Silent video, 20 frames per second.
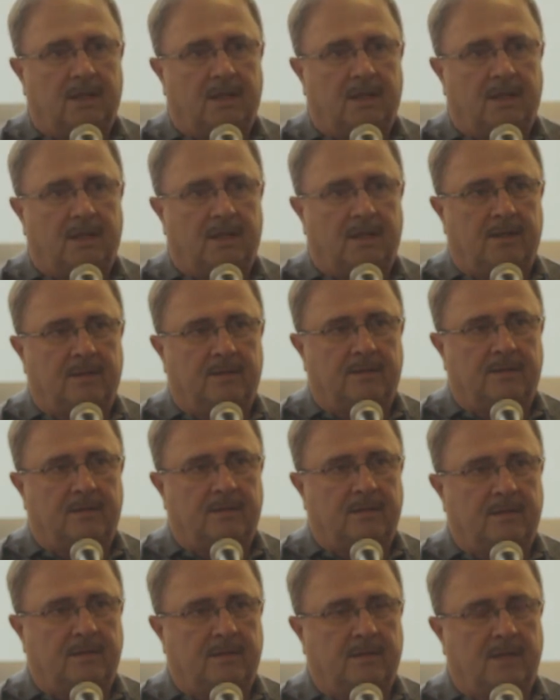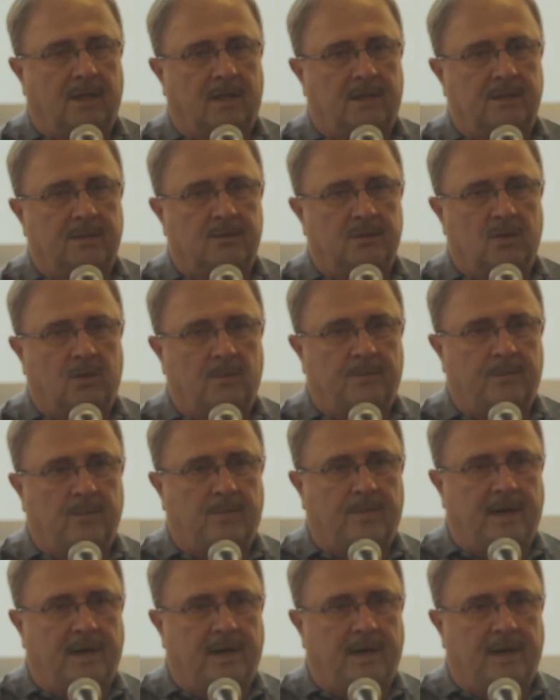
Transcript: And I just hope the